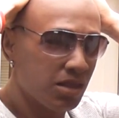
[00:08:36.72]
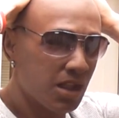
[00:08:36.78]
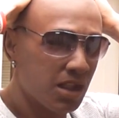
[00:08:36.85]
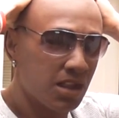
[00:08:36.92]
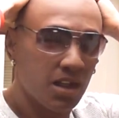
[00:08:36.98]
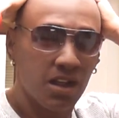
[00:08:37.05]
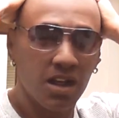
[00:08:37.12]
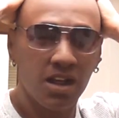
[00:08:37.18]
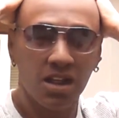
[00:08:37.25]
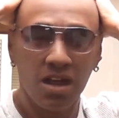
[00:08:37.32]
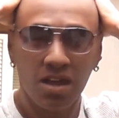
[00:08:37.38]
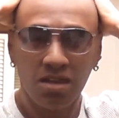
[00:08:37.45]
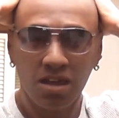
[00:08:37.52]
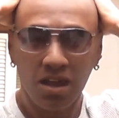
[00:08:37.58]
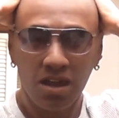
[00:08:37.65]
little head
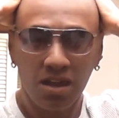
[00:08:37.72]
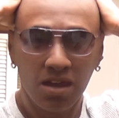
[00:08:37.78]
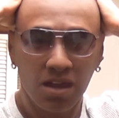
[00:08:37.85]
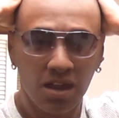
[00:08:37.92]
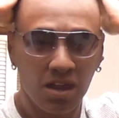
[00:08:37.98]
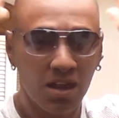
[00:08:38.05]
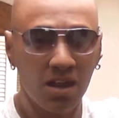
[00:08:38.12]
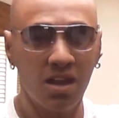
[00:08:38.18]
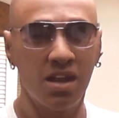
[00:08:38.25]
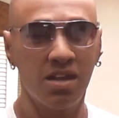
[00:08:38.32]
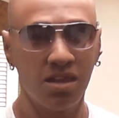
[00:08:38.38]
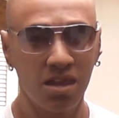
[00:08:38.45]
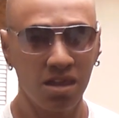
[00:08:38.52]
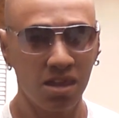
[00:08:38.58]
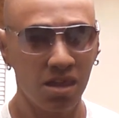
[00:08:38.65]
covering,
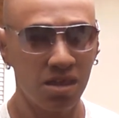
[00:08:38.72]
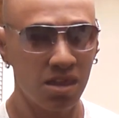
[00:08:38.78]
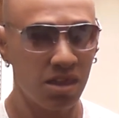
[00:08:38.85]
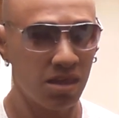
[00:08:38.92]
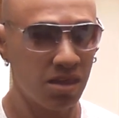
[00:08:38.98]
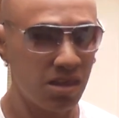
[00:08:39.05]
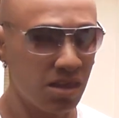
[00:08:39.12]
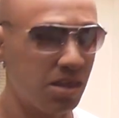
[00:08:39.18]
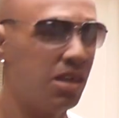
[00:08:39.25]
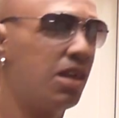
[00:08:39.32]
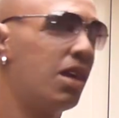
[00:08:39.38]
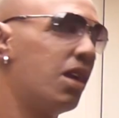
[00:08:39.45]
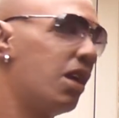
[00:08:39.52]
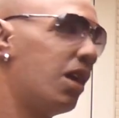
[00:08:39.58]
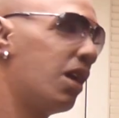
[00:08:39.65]
if you so choose.
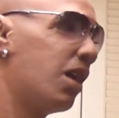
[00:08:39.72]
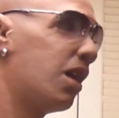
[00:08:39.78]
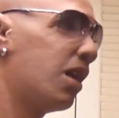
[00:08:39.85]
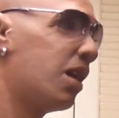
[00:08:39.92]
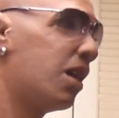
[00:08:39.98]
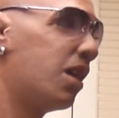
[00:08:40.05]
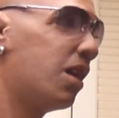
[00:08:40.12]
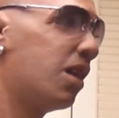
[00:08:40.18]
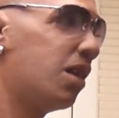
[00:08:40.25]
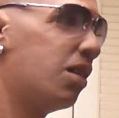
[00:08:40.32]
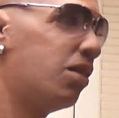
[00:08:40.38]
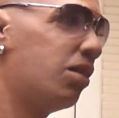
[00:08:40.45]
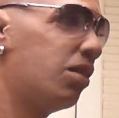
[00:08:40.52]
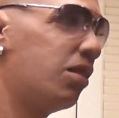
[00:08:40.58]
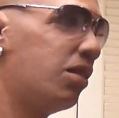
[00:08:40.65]

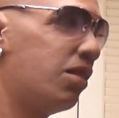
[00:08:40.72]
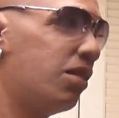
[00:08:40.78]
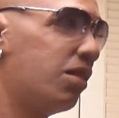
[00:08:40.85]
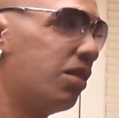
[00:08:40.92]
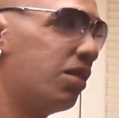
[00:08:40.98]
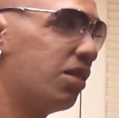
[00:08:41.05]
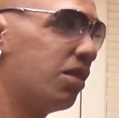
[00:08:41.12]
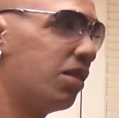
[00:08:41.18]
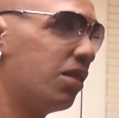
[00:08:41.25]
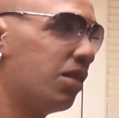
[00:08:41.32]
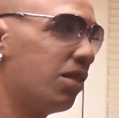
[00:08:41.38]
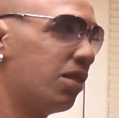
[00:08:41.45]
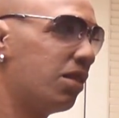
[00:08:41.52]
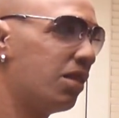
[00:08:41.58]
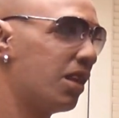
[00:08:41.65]
And
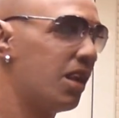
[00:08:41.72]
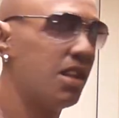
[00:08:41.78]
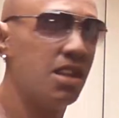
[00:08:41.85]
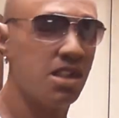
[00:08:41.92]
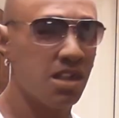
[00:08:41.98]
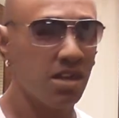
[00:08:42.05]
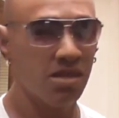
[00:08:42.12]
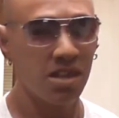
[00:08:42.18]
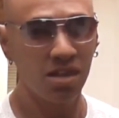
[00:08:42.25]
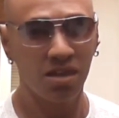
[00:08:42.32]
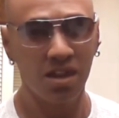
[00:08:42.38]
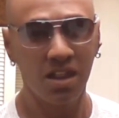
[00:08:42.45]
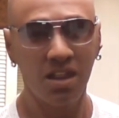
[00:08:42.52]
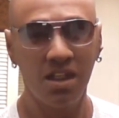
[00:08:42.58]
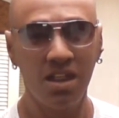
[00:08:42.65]
the stuff is
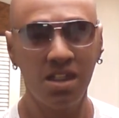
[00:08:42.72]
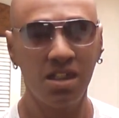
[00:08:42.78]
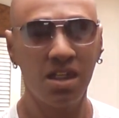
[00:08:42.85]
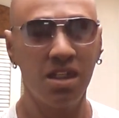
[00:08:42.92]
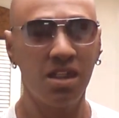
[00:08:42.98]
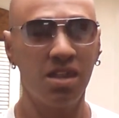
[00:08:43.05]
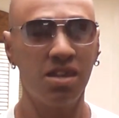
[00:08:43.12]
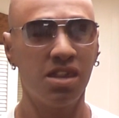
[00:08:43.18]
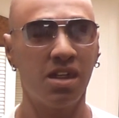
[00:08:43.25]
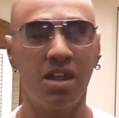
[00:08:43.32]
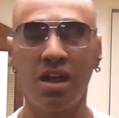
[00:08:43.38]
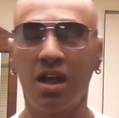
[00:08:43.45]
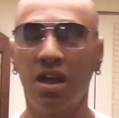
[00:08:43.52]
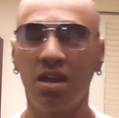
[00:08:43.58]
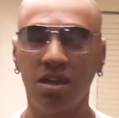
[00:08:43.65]
really easy to use and
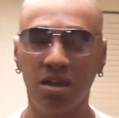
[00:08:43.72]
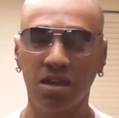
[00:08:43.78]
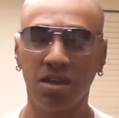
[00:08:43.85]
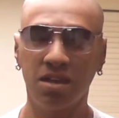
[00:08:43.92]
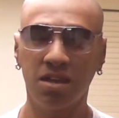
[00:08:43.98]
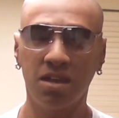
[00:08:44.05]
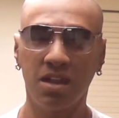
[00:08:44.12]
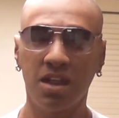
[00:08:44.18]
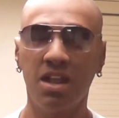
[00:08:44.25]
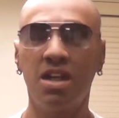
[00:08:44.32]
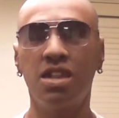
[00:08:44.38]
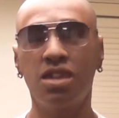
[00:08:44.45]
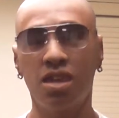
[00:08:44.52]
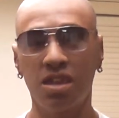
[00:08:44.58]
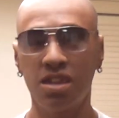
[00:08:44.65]
cut, and
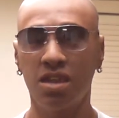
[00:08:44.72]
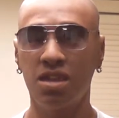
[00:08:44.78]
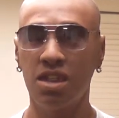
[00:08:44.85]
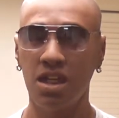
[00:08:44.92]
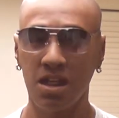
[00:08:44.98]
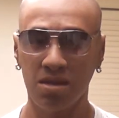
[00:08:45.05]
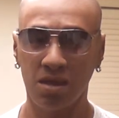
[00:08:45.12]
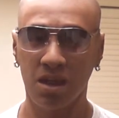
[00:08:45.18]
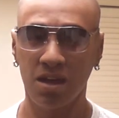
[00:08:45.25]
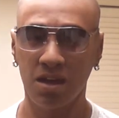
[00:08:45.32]
it's also cheap.